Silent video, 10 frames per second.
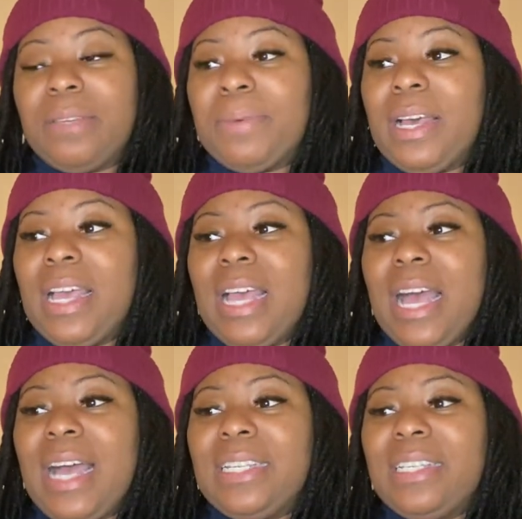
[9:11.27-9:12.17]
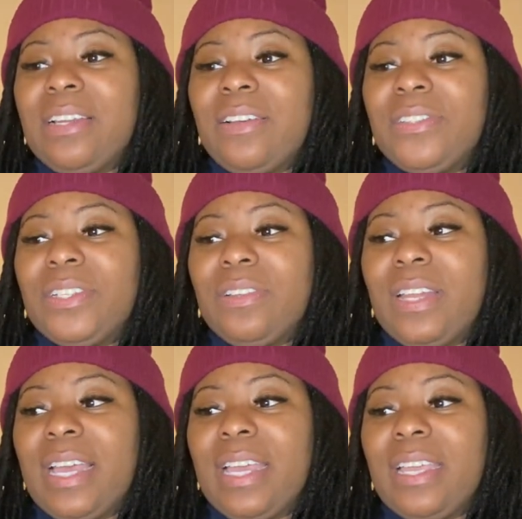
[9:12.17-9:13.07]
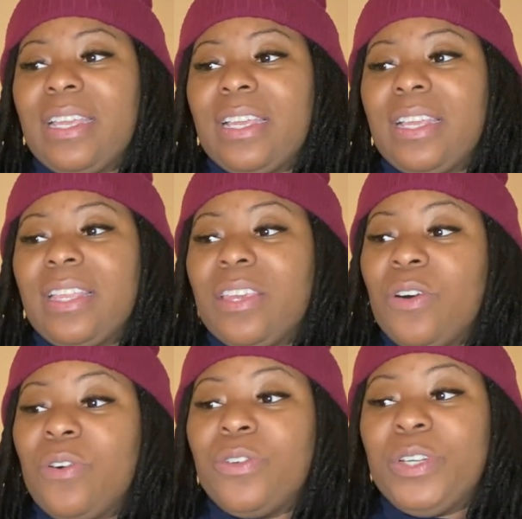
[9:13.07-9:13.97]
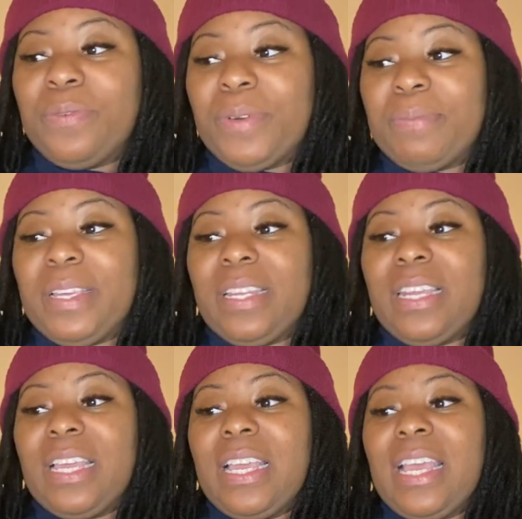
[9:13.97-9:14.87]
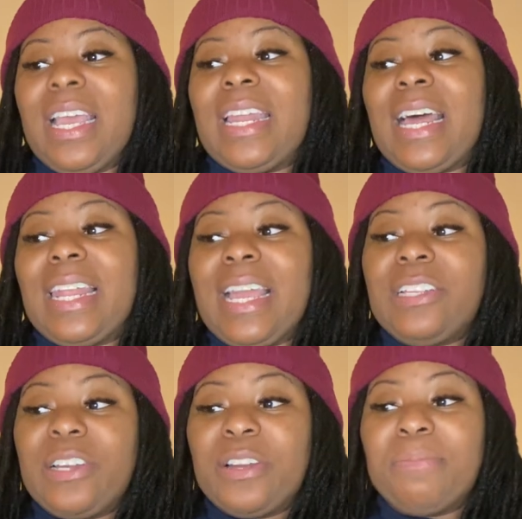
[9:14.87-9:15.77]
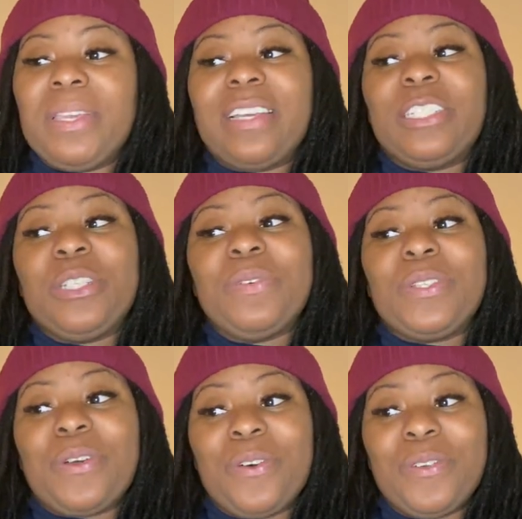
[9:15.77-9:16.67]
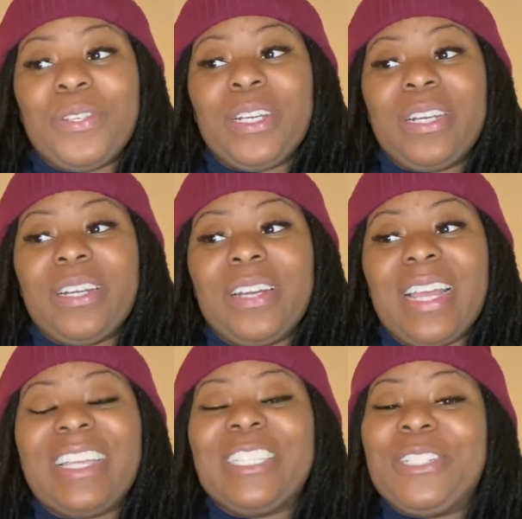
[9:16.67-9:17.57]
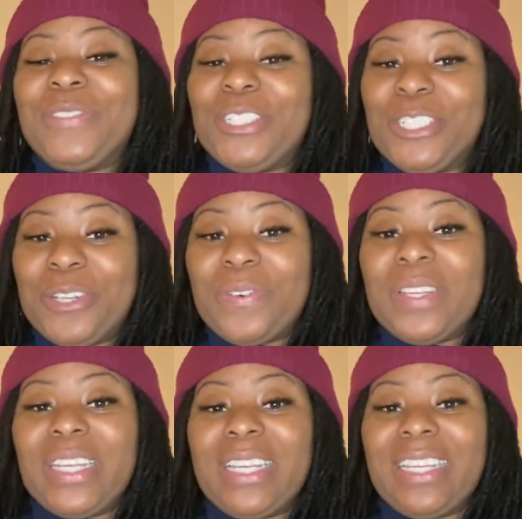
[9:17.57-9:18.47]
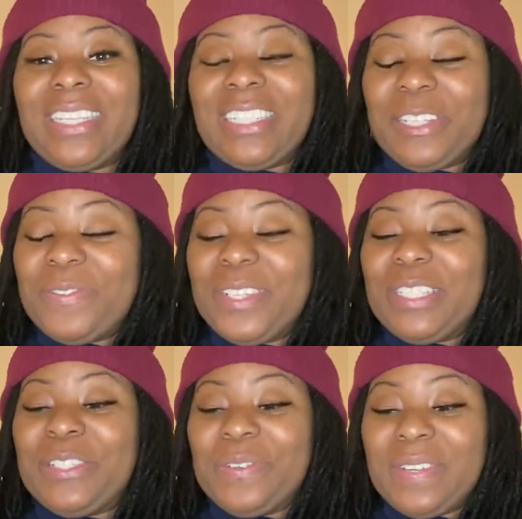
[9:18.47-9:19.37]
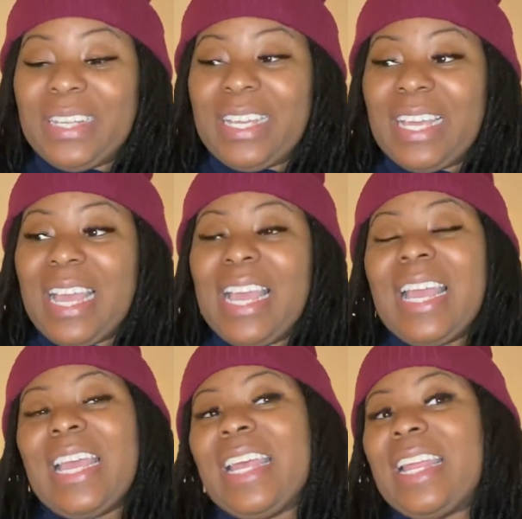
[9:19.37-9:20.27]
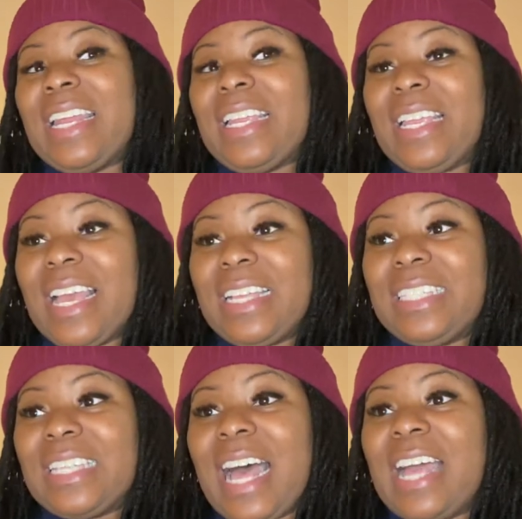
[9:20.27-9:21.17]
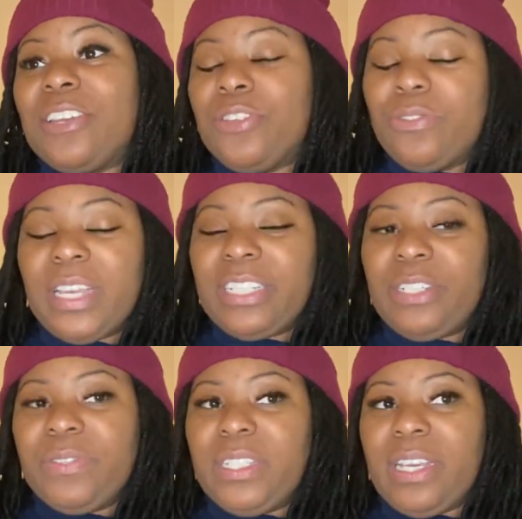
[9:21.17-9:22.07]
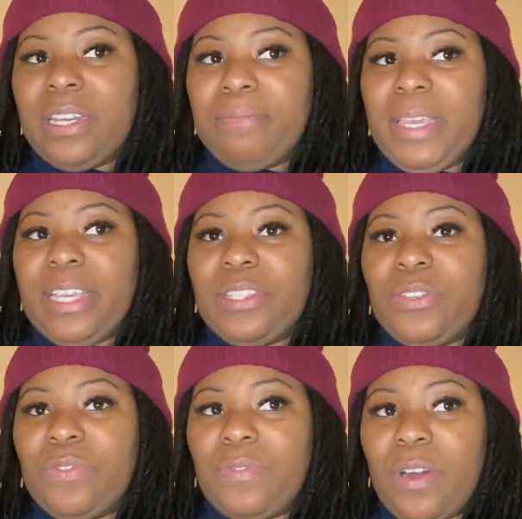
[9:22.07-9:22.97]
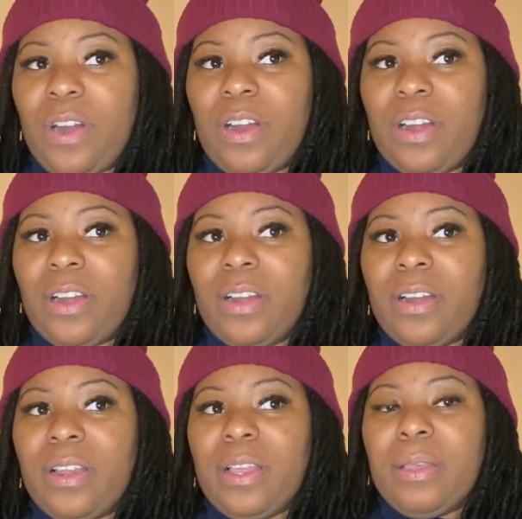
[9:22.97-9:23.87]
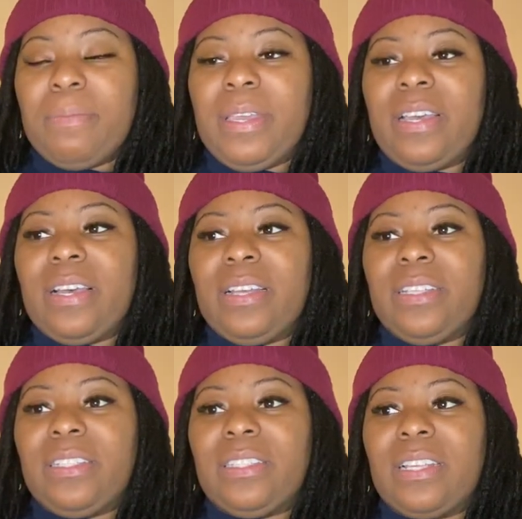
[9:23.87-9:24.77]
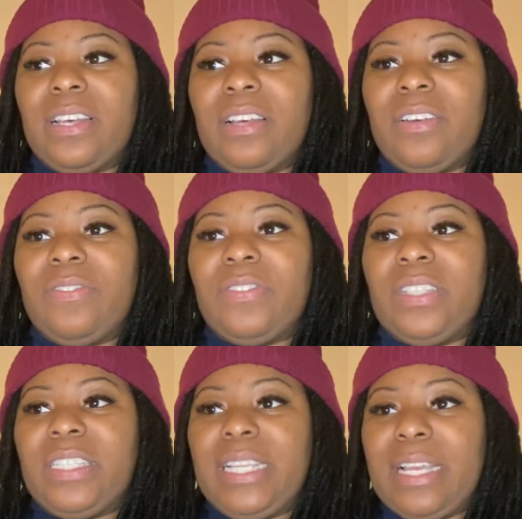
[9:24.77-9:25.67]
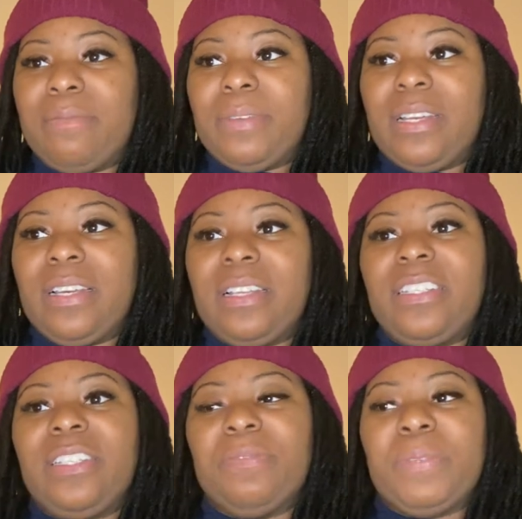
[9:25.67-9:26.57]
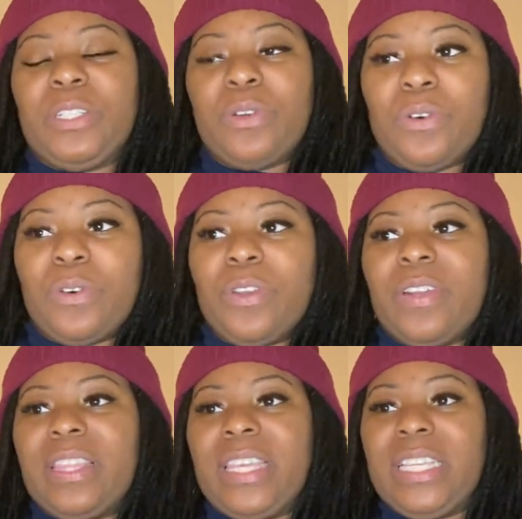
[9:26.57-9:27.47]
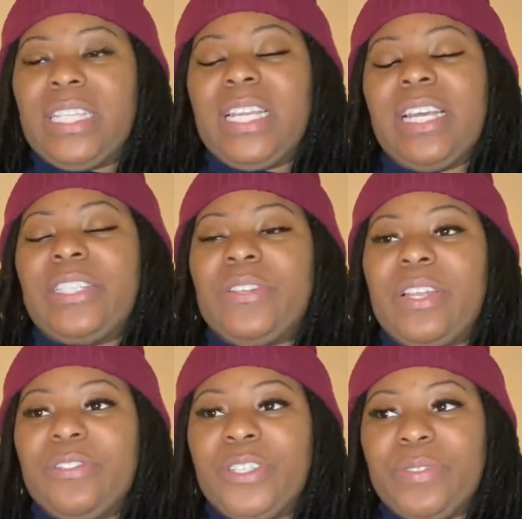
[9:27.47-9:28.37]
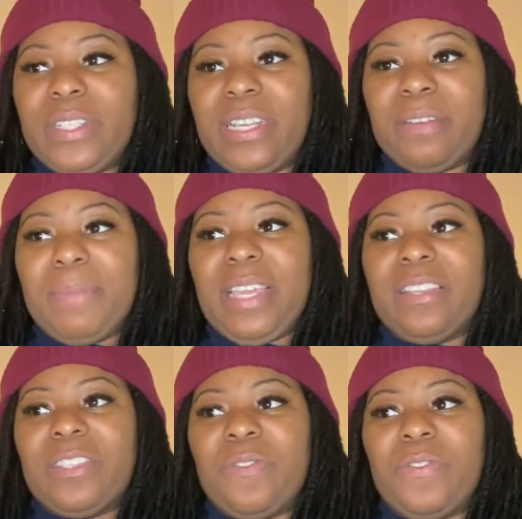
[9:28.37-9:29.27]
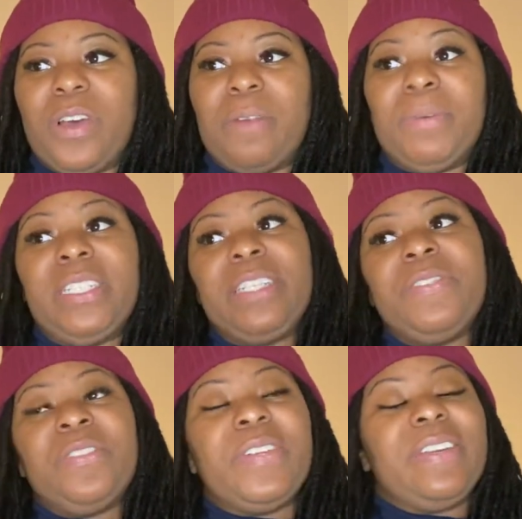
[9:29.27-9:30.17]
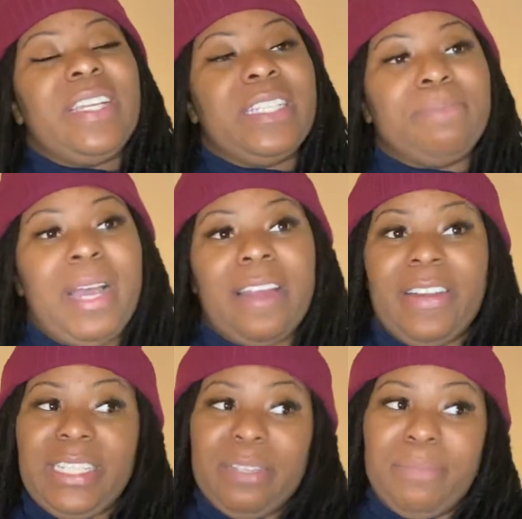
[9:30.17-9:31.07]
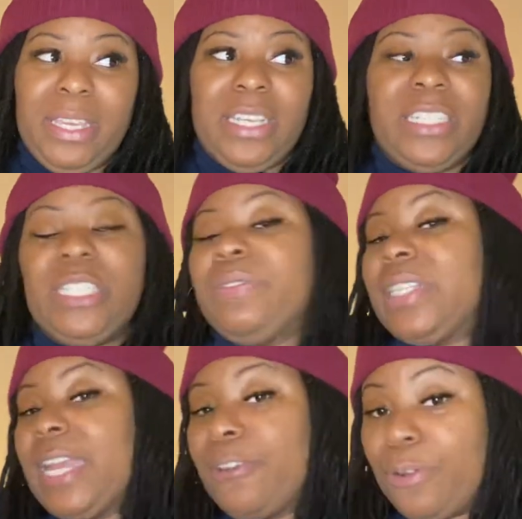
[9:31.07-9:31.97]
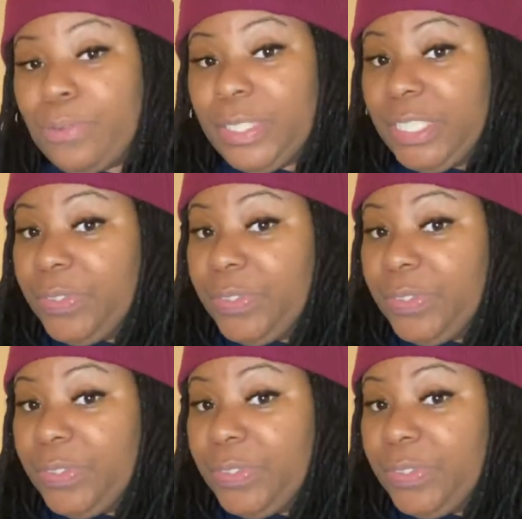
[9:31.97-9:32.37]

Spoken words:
But I did also like the older woman. And I liked her because she was older and she was showing it. She was doing it. And yes, I knew that she wasn't going to make it too far because of the stamina and she's much older and things like that. So I knew she wasn't going to make it so far. But she was very inspiring to me because she was like the oldest.